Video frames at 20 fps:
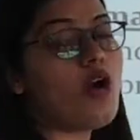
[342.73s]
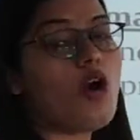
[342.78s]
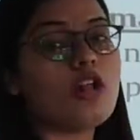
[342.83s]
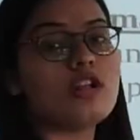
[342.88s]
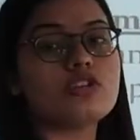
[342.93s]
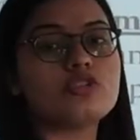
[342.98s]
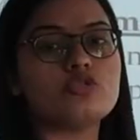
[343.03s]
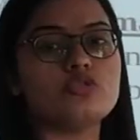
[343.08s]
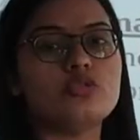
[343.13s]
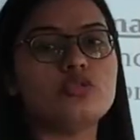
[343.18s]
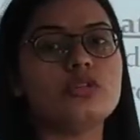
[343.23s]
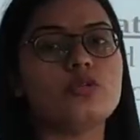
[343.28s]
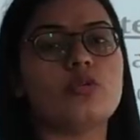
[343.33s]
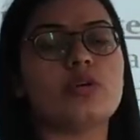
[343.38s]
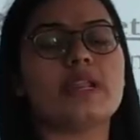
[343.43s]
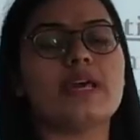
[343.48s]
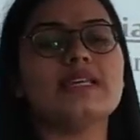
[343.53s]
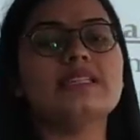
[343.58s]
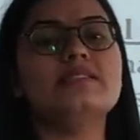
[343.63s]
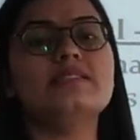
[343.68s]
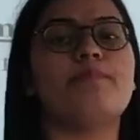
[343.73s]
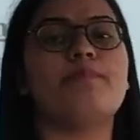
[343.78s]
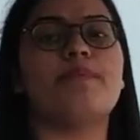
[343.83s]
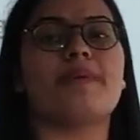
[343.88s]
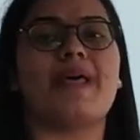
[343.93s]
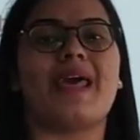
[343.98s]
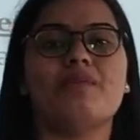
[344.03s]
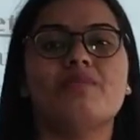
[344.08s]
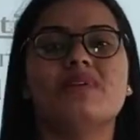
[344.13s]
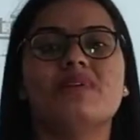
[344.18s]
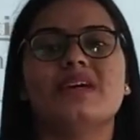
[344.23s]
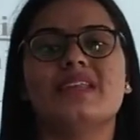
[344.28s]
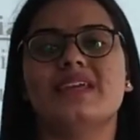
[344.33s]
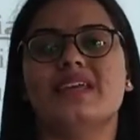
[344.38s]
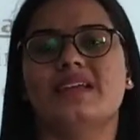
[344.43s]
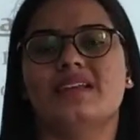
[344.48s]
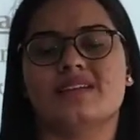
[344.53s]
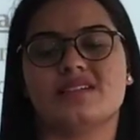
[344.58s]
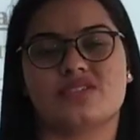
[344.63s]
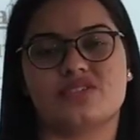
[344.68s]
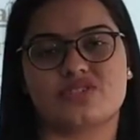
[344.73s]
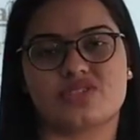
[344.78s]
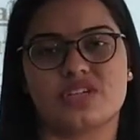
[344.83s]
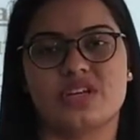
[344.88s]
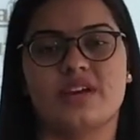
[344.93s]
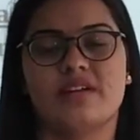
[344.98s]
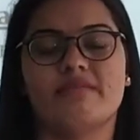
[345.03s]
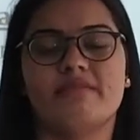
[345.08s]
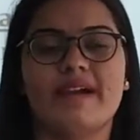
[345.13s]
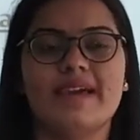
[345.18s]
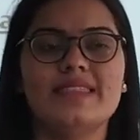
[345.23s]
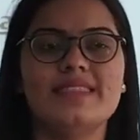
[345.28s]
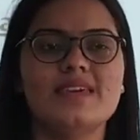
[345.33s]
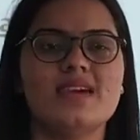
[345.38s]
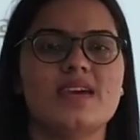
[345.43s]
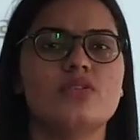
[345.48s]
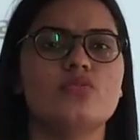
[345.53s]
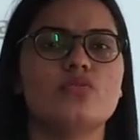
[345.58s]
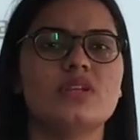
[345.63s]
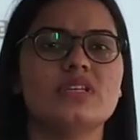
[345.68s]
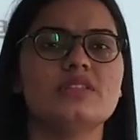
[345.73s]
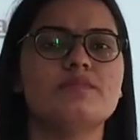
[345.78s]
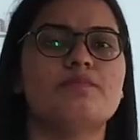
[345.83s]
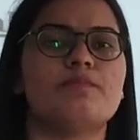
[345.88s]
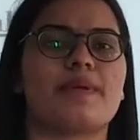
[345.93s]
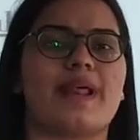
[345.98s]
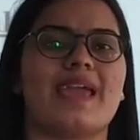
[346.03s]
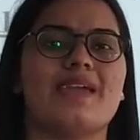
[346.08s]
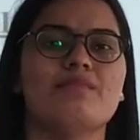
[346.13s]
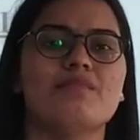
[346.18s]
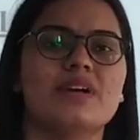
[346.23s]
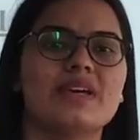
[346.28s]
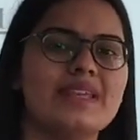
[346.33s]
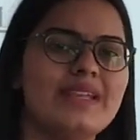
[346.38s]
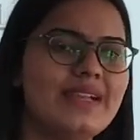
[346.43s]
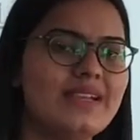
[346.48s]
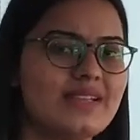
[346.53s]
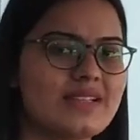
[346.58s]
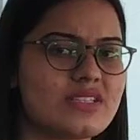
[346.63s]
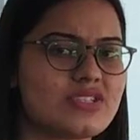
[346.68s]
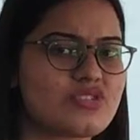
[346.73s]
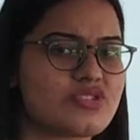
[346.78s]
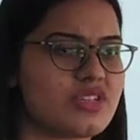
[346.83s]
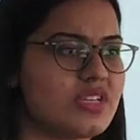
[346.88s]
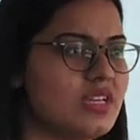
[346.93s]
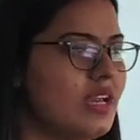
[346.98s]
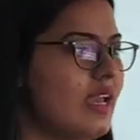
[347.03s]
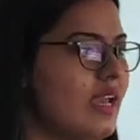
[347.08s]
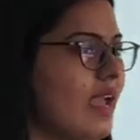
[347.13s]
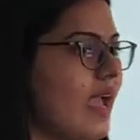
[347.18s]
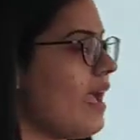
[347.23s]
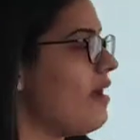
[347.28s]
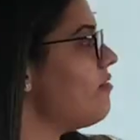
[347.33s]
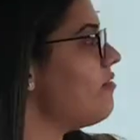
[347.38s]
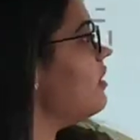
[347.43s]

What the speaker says: also known as primary industry. Why they are known as primary industry? I have